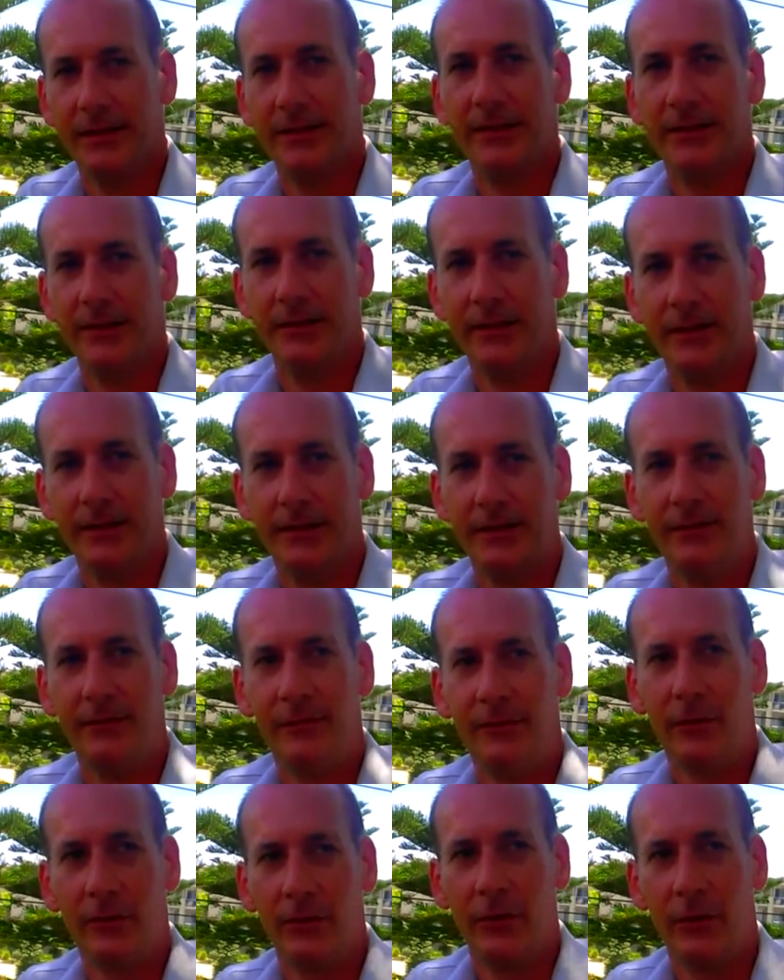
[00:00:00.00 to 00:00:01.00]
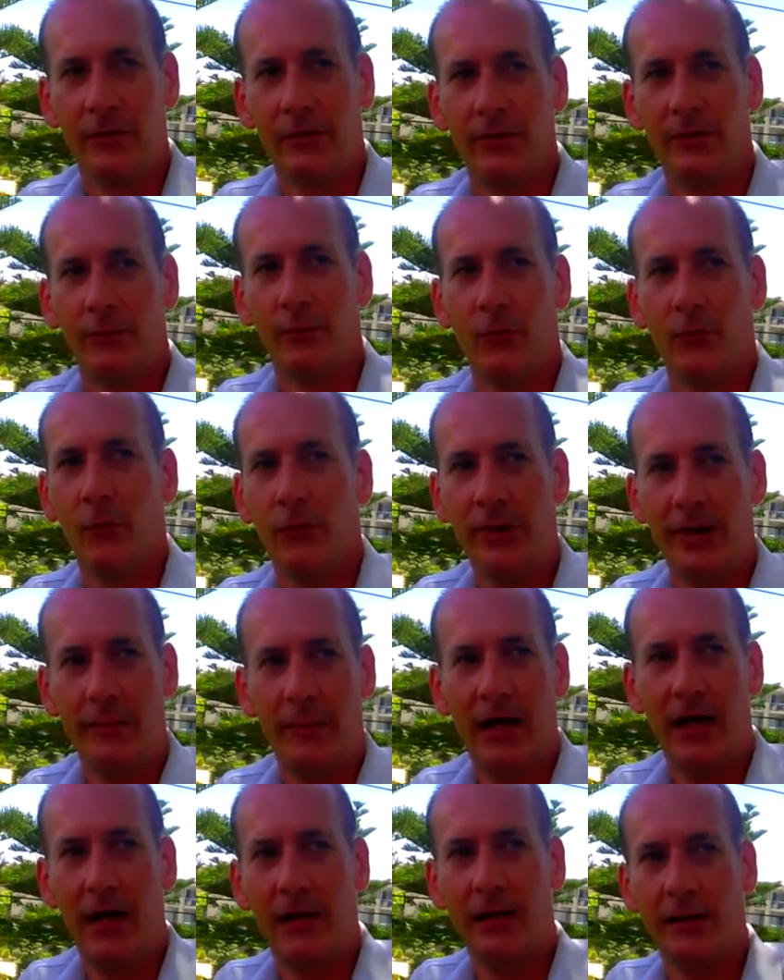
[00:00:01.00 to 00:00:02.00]
You've sort of got to just broaden your
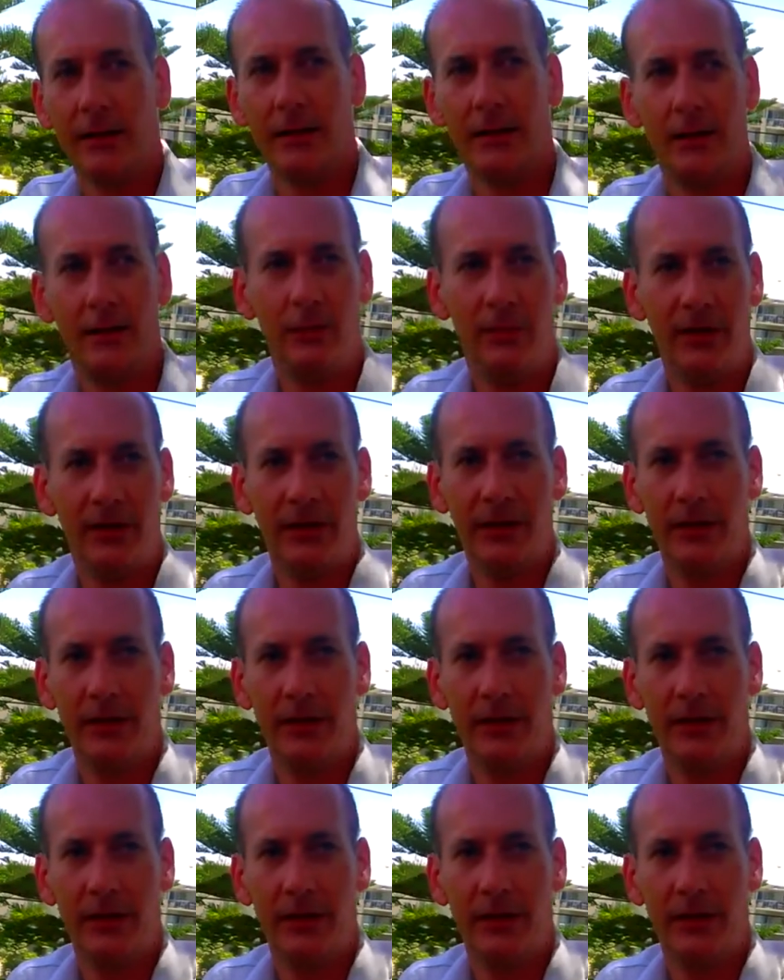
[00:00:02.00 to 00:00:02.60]
market a little bit,